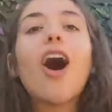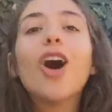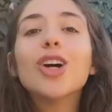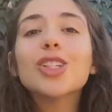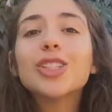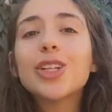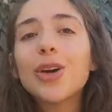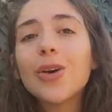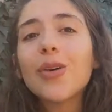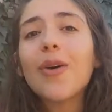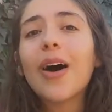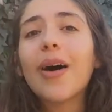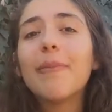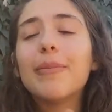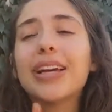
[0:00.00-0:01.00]
Also,
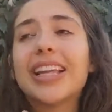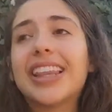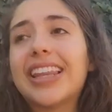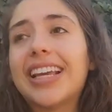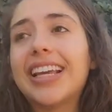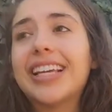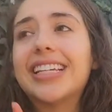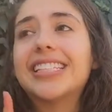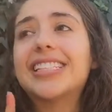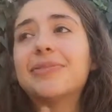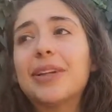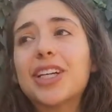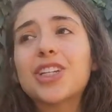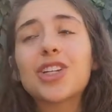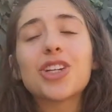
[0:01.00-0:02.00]
a big thing is
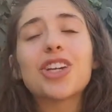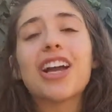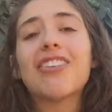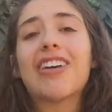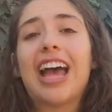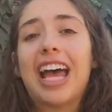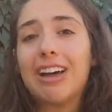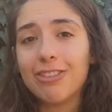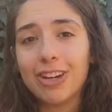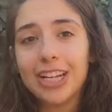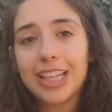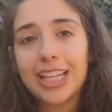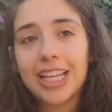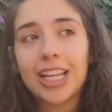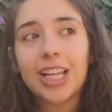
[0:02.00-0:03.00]
make sure you have
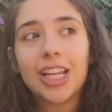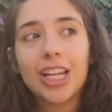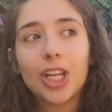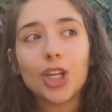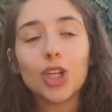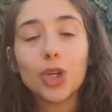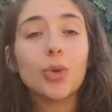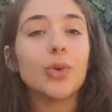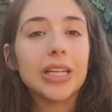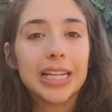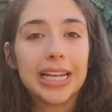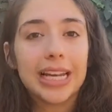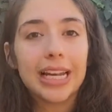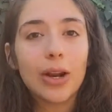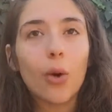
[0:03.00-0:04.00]
everything you
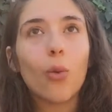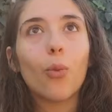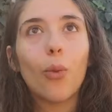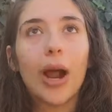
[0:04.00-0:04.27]
need